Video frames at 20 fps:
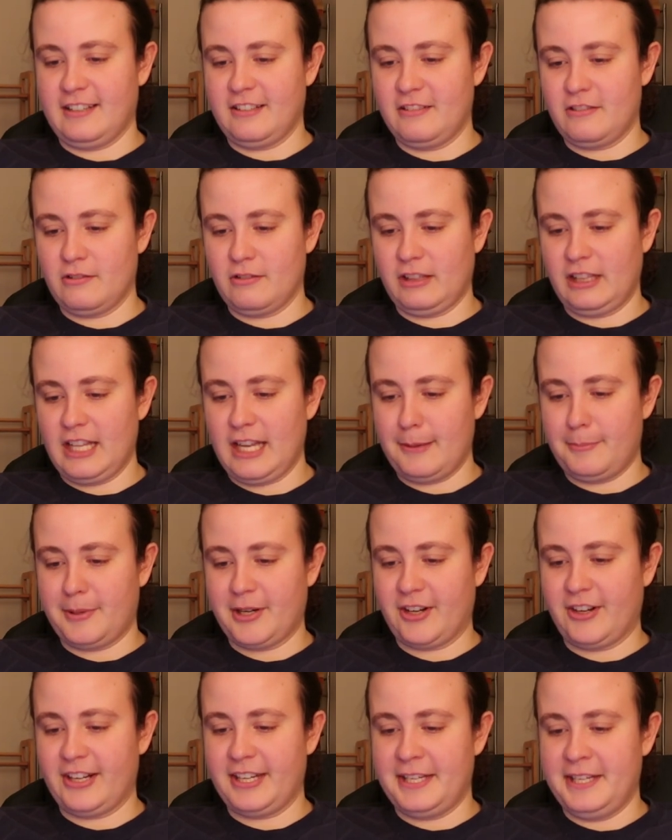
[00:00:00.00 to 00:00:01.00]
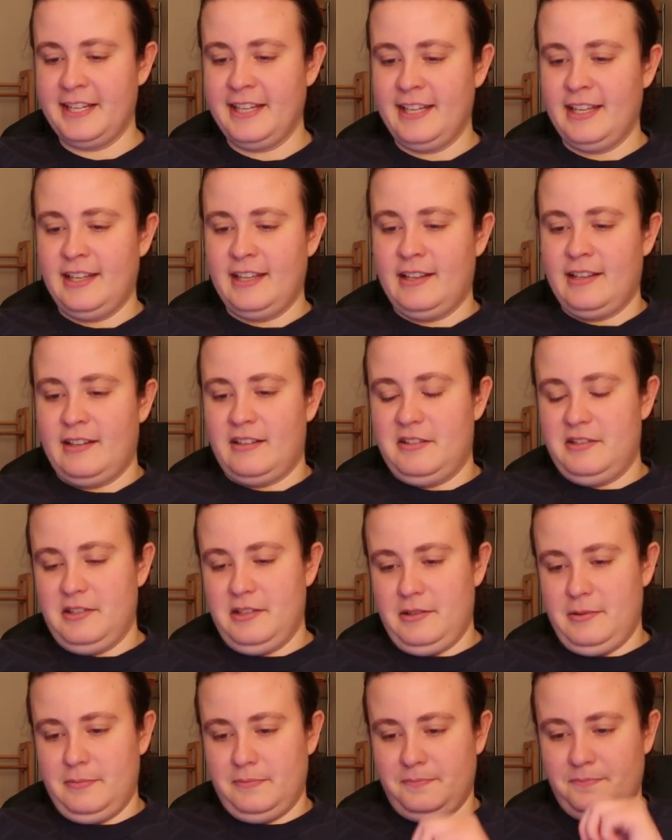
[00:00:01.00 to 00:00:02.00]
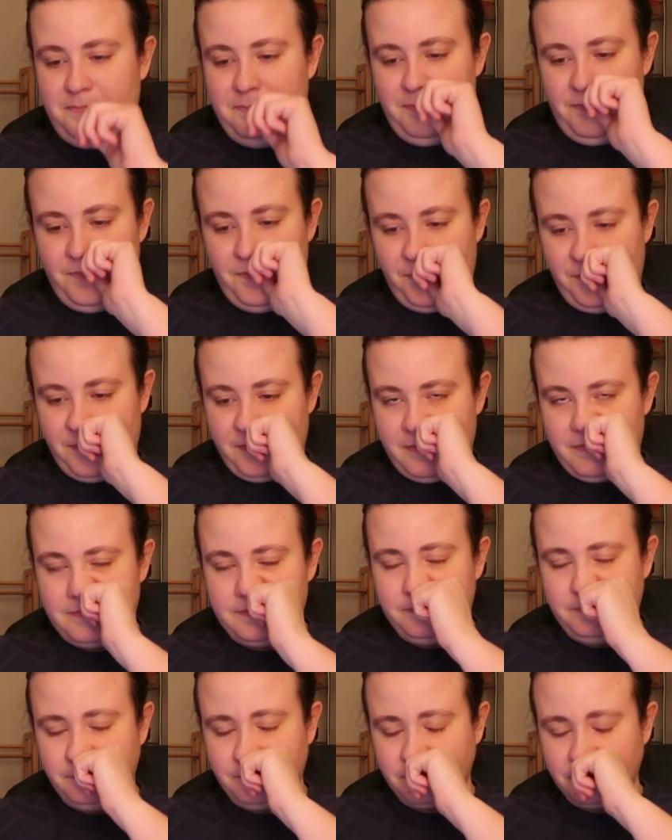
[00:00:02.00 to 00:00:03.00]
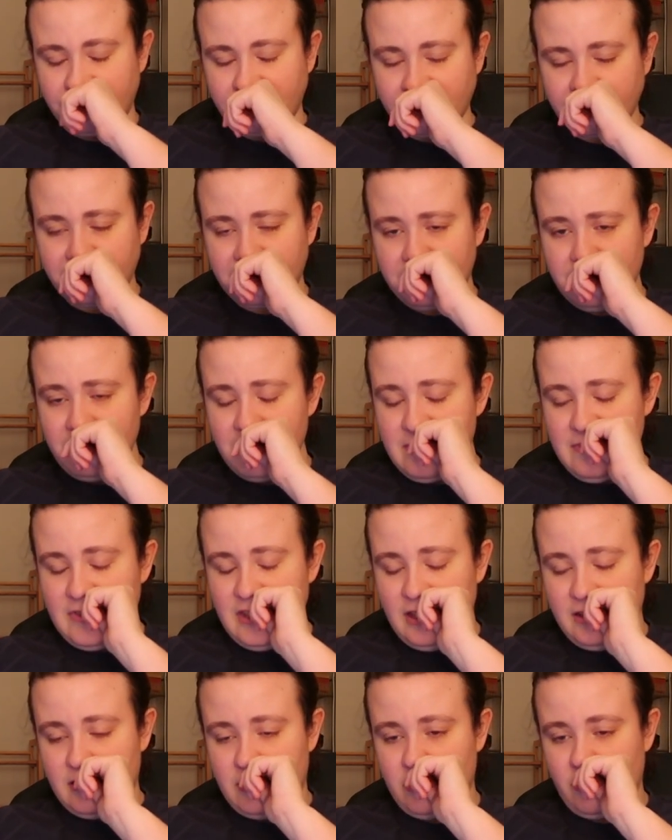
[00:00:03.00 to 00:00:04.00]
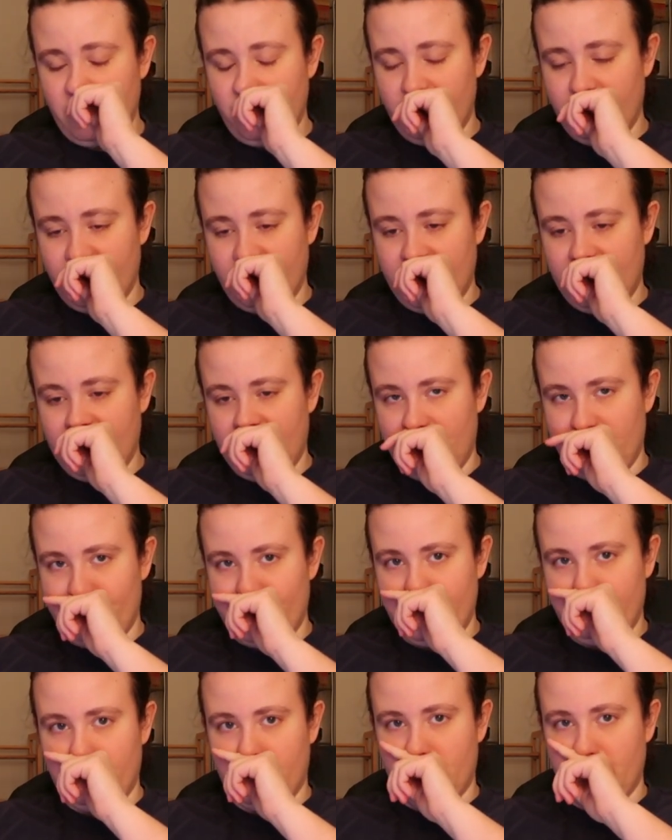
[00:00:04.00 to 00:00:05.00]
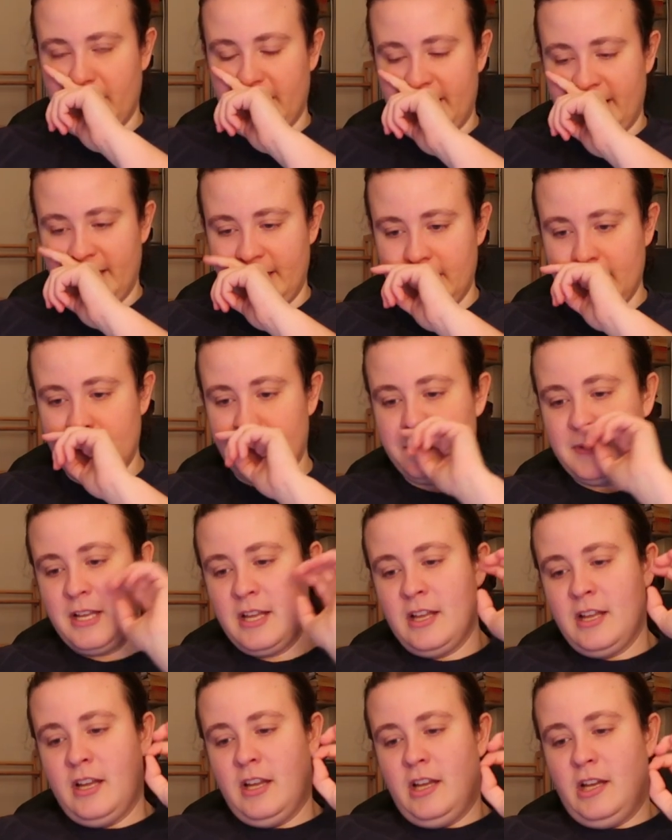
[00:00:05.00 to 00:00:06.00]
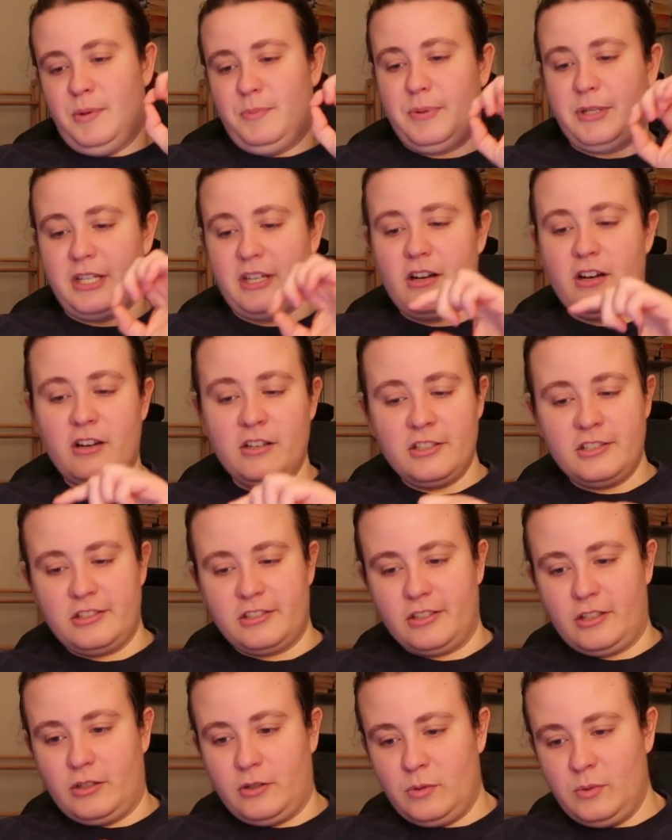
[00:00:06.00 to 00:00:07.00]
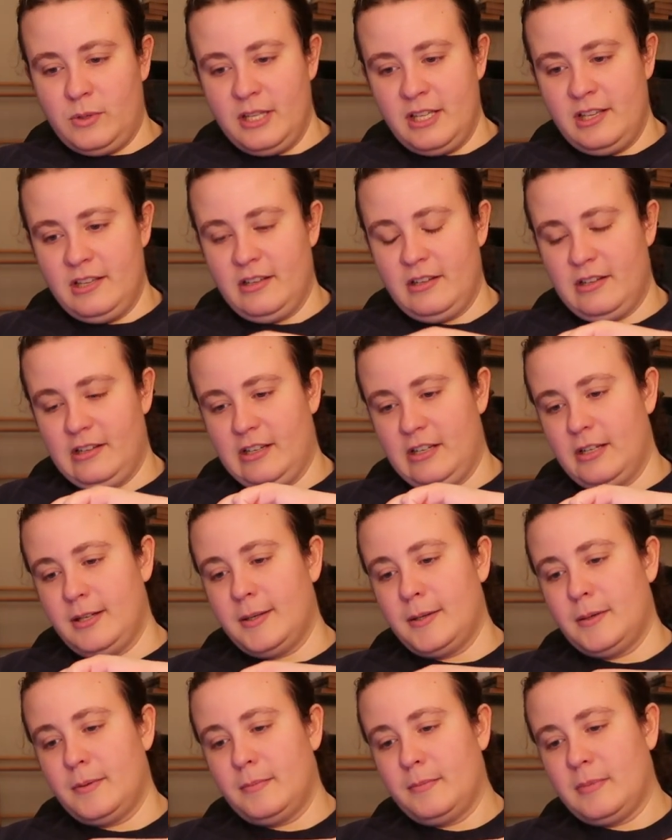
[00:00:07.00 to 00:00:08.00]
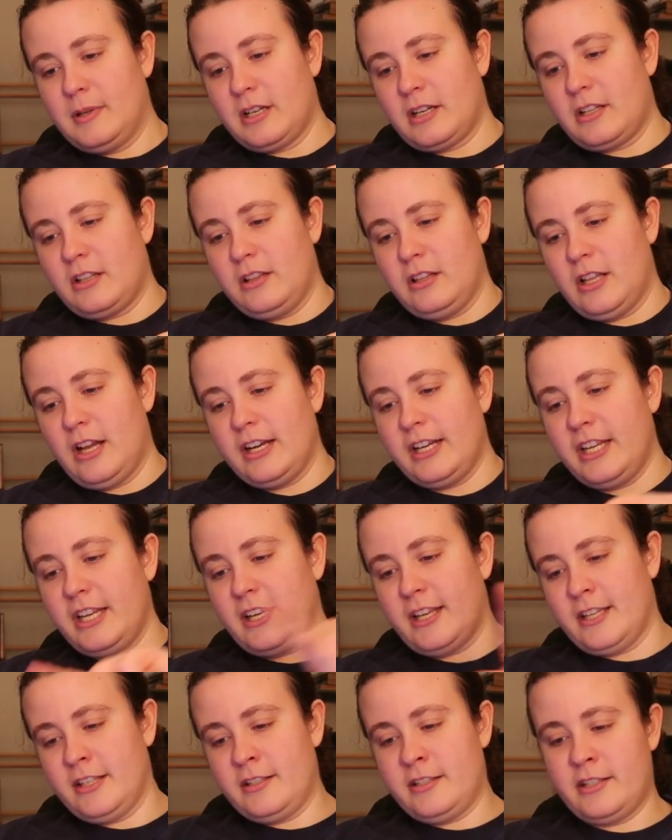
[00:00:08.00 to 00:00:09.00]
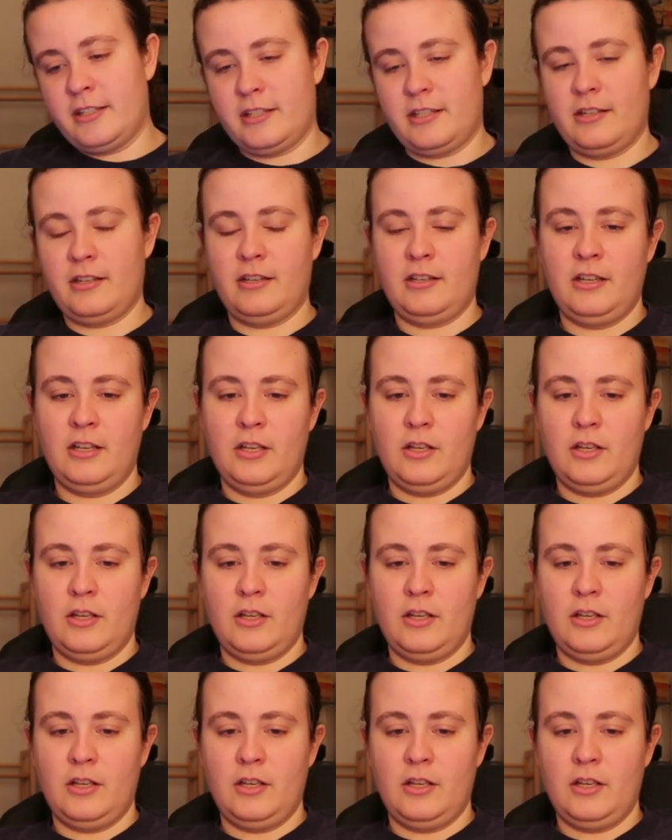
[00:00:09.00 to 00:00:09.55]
it through the library to read a little bit more about him. But also, Claudius,